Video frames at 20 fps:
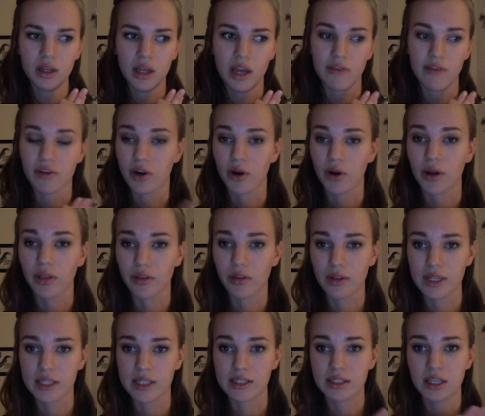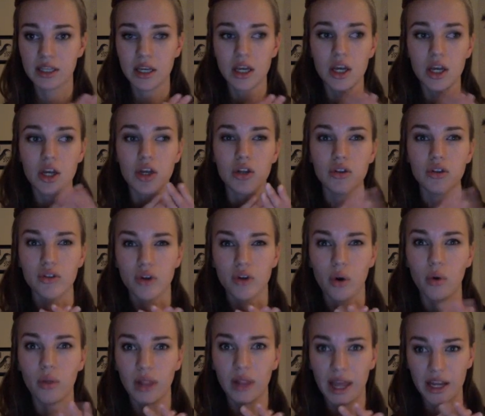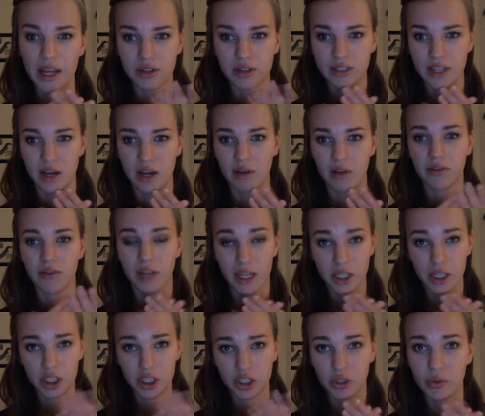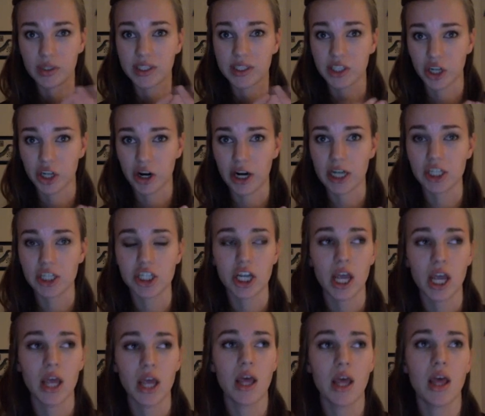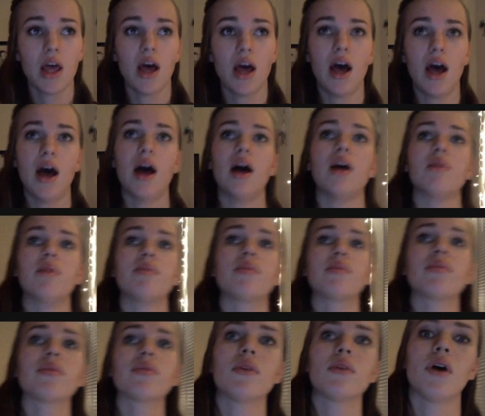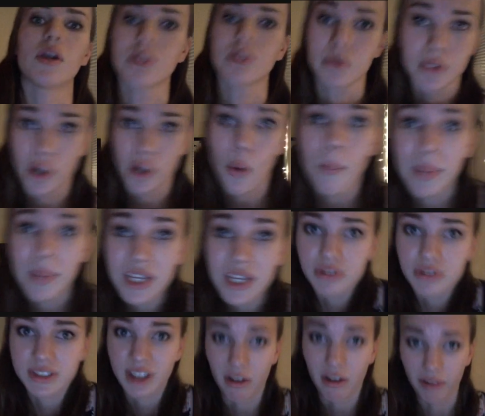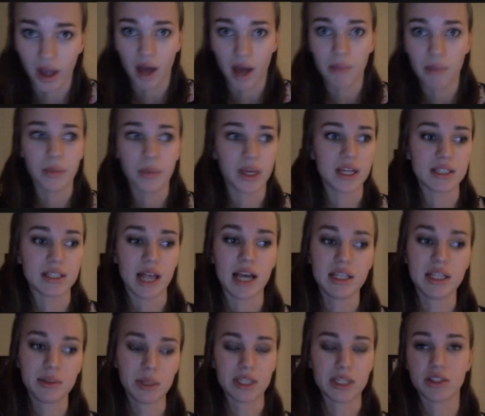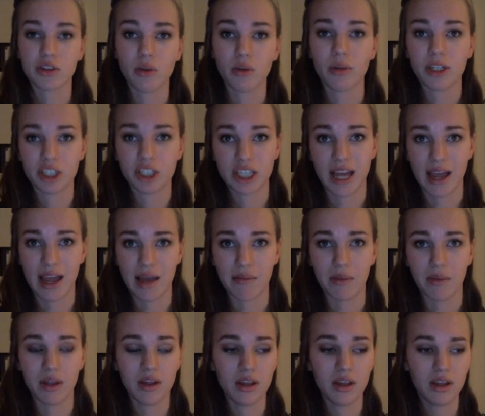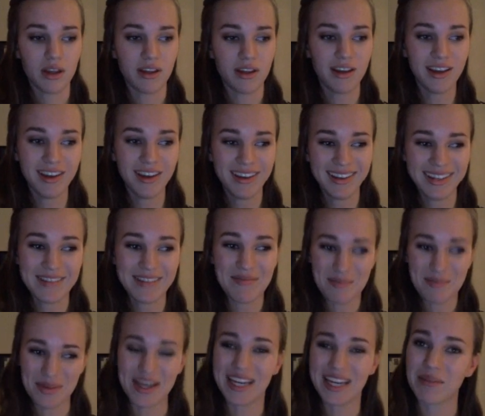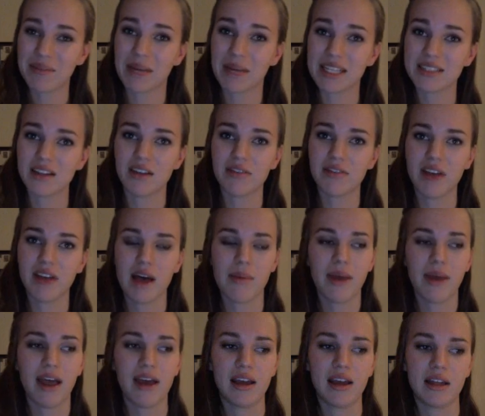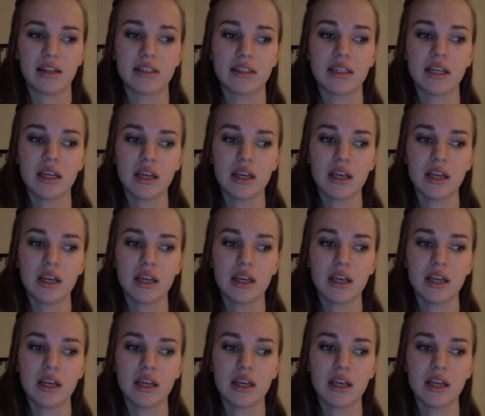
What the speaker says: if you're going through this, don't let yourself get too discouraged. Also, don't beat yourself up, because I spent so much time beating myself up, and